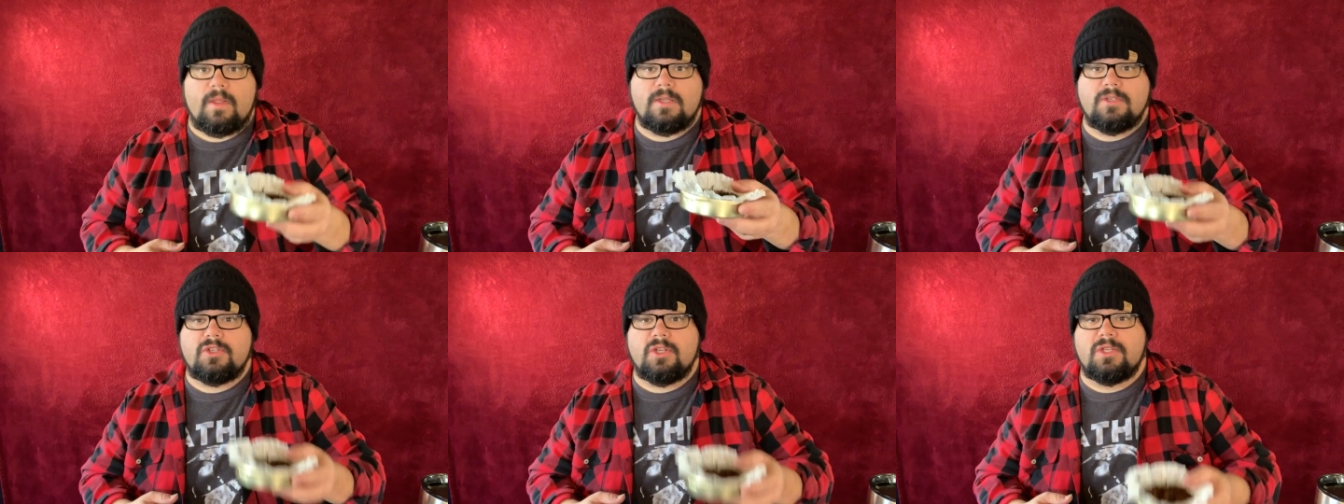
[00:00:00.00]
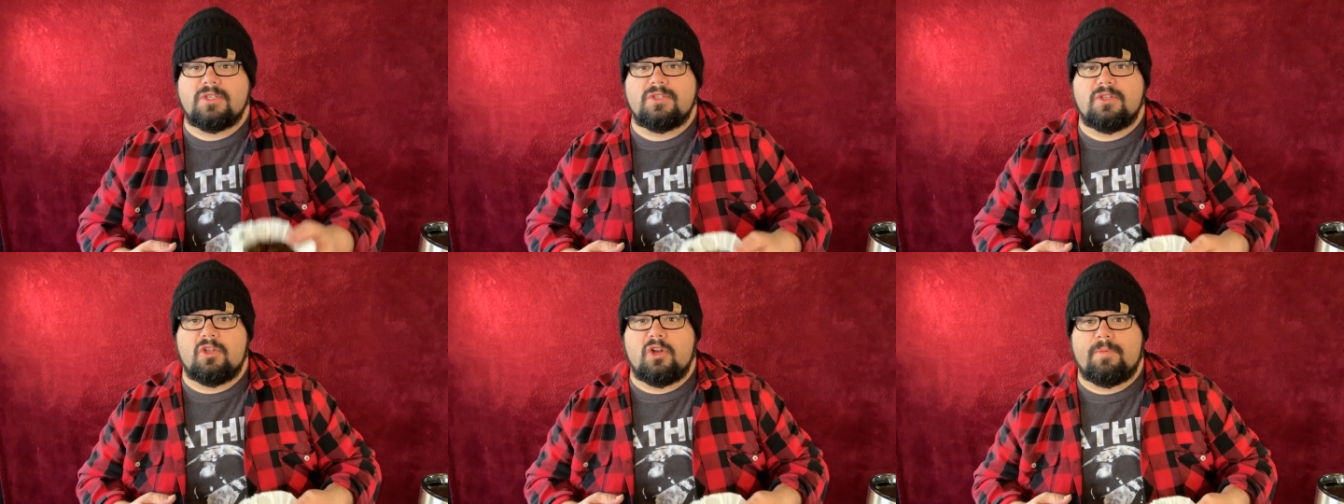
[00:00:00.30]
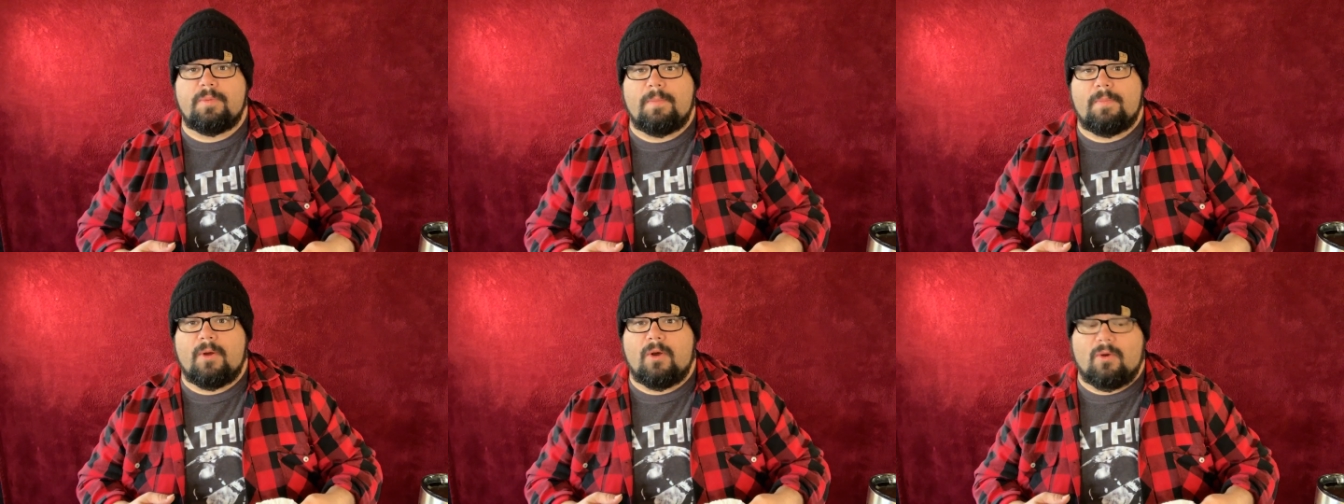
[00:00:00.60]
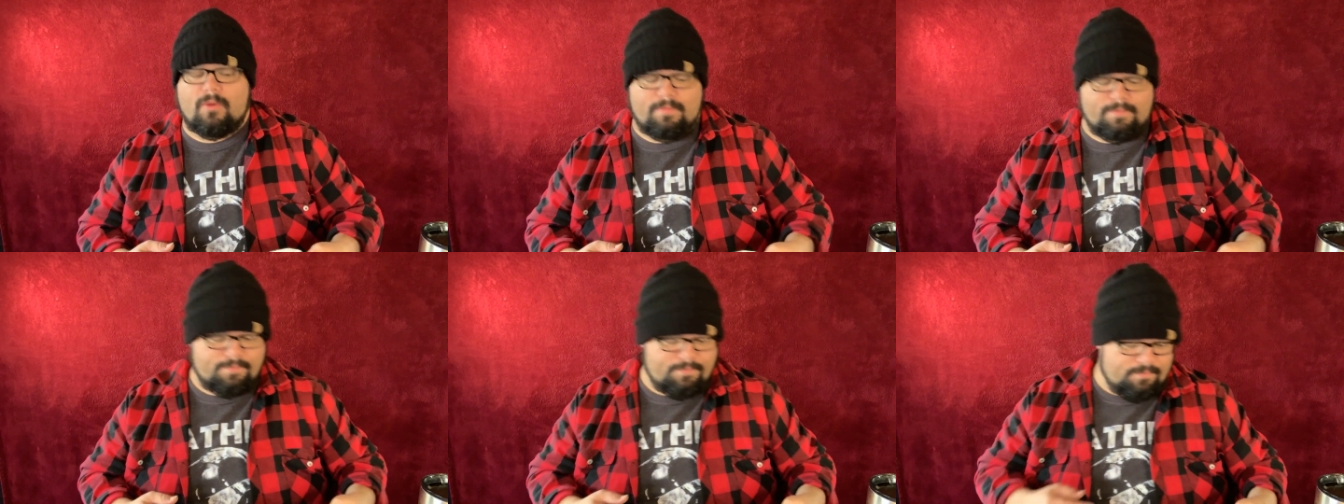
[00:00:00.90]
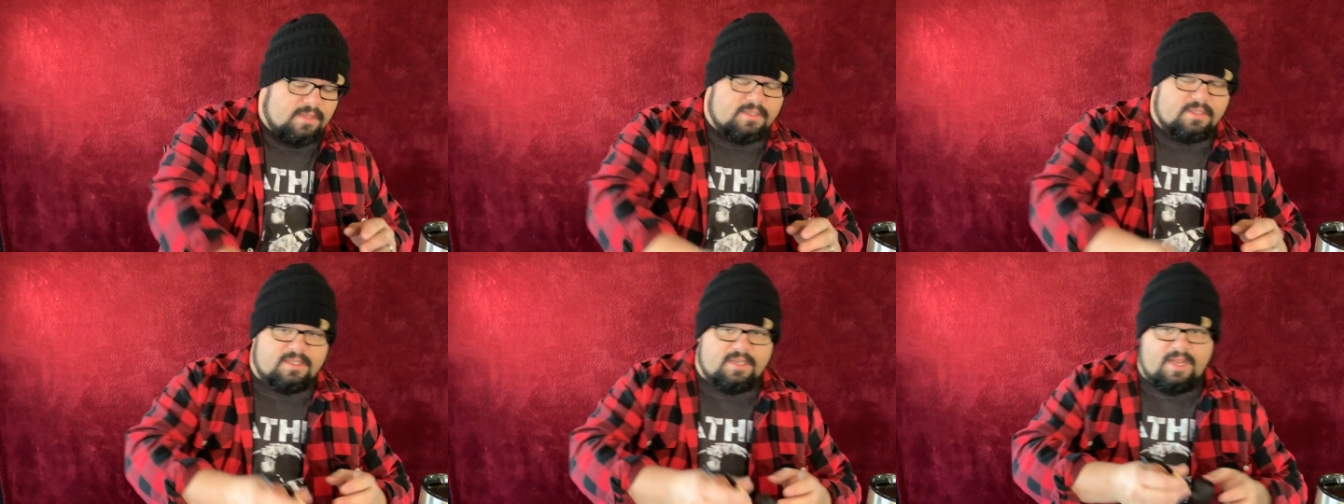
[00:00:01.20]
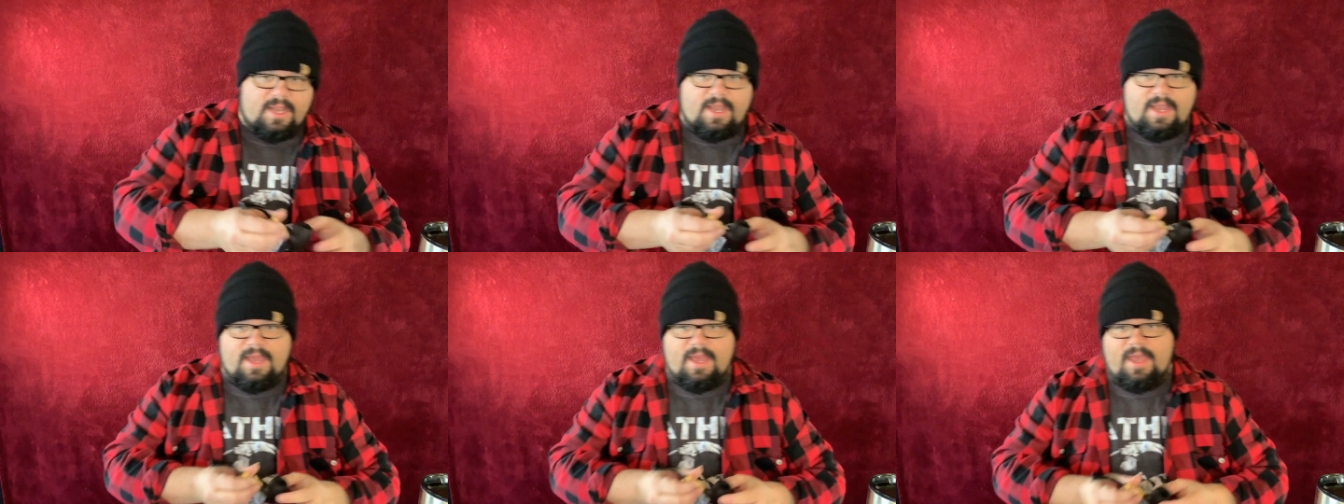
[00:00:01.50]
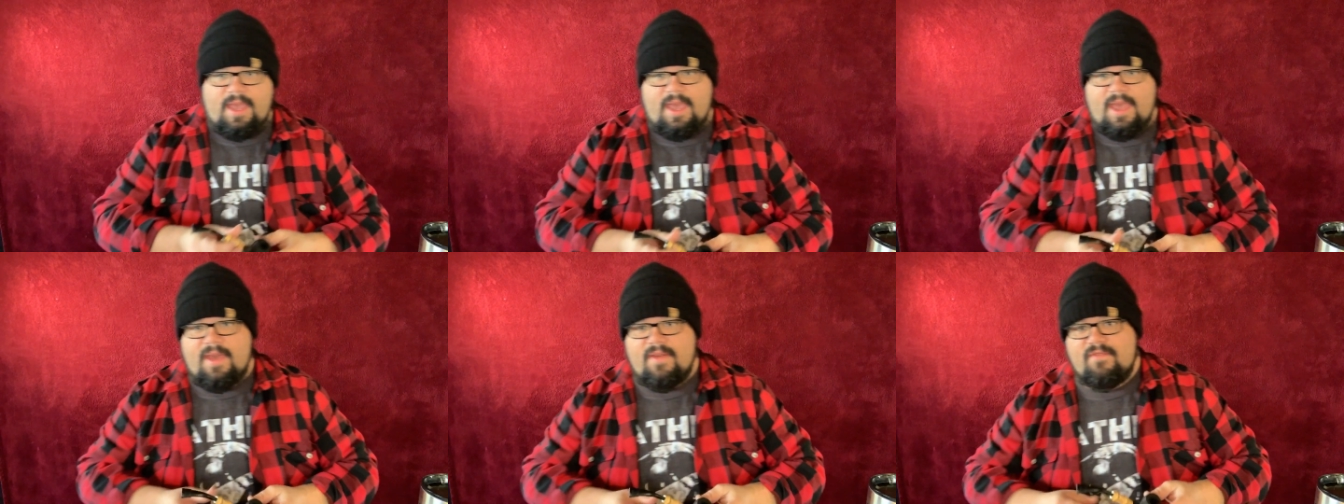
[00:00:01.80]
So let's load up a bowl. Today
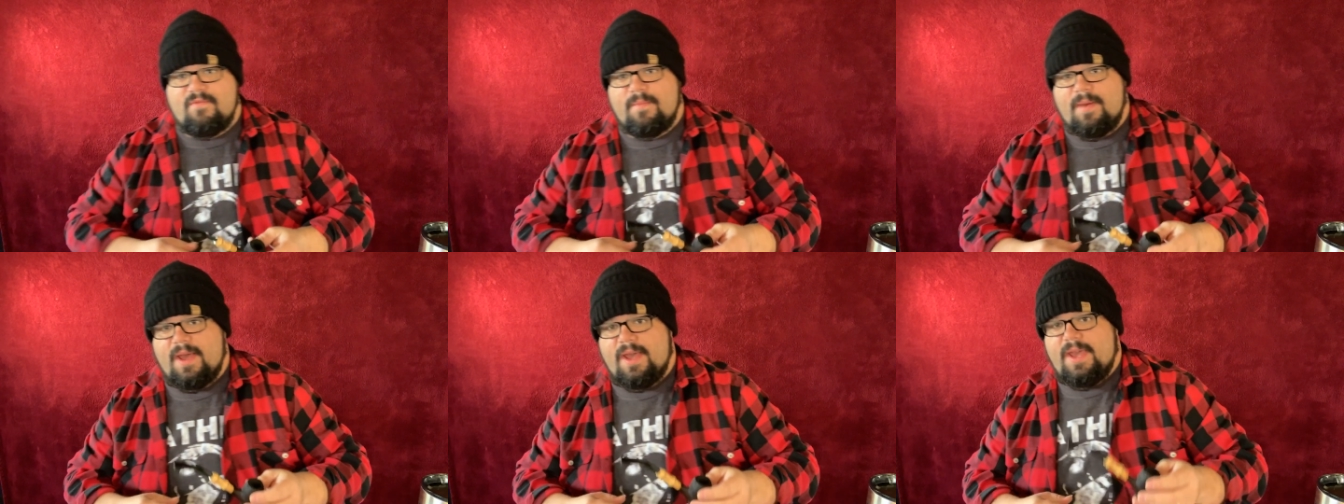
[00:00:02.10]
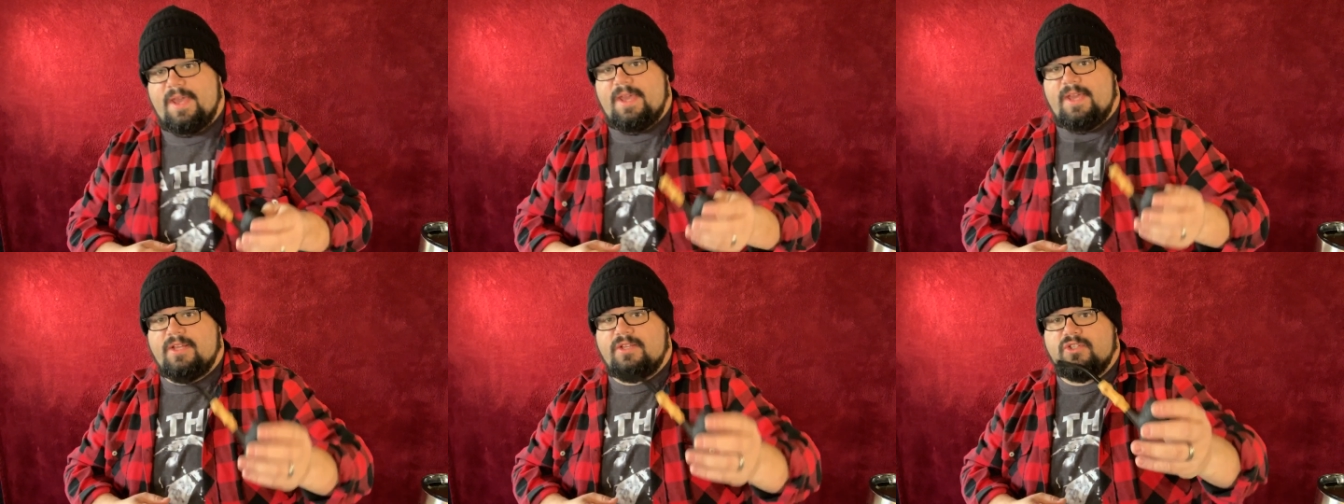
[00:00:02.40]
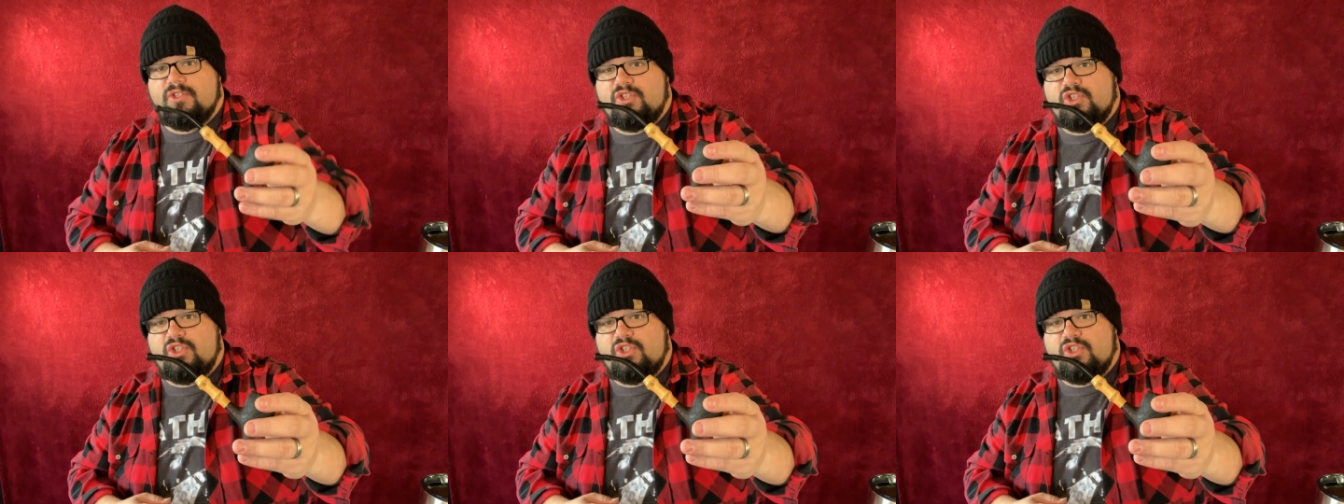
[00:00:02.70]
I have my